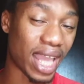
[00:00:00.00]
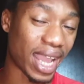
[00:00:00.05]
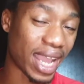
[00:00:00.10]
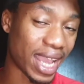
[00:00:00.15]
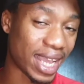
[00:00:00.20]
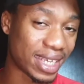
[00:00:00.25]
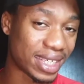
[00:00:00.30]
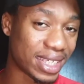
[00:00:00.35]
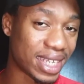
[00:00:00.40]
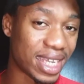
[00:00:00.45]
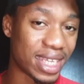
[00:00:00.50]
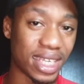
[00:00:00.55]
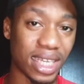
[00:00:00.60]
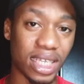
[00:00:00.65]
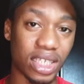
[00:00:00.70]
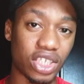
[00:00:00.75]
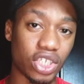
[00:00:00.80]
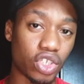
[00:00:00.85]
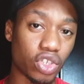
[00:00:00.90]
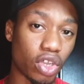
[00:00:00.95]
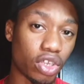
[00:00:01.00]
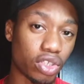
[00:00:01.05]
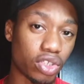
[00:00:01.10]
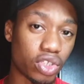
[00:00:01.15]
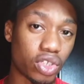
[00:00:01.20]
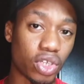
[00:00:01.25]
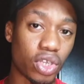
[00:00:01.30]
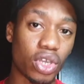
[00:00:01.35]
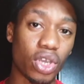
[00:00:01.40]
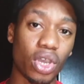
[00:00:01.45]
Like I said, it's
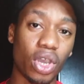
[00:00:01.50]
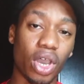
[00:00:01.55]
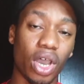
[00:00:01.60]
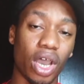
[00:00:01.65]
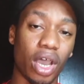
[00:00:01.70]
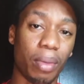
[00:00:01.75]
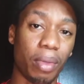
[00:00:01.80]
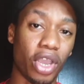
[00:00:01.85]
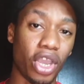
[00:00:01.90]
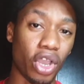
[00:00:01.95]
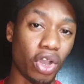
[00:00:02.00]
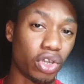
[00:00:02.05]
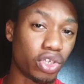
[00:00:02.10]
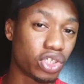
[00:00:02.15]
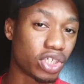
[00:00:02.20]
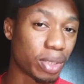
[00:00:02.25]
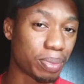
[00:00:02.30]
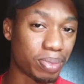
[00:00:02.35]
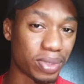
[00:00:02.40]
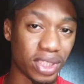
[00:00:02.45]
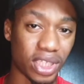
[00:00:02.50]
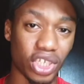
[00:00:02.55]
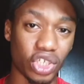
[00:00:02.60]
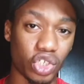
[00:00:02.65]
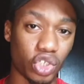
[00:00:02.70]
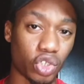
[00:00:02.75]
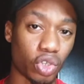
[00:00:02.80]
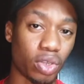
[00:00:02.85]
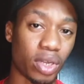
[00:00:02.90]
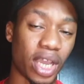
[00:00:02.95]
not um, a hundred
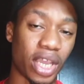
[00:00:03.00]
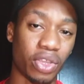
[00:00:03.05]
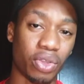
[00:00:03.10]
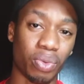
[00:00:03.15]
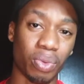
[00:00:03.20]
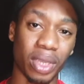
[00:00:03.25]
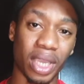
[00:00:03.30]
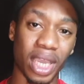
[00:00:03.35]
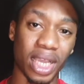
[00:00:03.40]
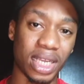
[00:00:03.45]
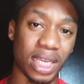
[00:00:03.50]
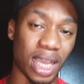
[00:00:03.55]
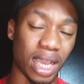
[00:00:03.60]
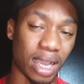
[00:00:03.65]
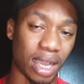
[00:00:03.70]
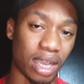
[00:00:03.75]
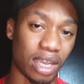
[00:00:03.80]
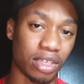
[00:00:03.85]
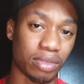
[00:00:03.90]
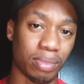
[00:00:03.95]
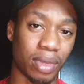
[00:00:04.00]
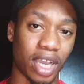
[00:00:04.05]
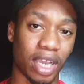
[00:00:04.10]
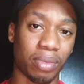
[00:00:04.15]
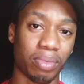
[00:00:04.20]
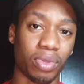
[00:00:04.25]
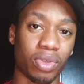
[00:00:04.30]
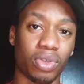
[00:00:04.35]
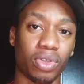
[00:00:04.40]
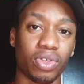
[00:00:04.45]
percent sure that you will get the account
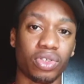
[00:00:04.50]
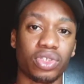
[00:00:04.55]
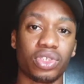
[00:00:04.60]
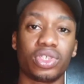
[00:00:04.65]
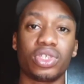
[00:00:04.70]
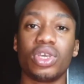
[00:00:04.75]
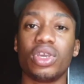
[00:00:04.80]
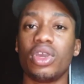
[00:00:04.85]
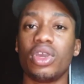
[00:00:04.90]
back because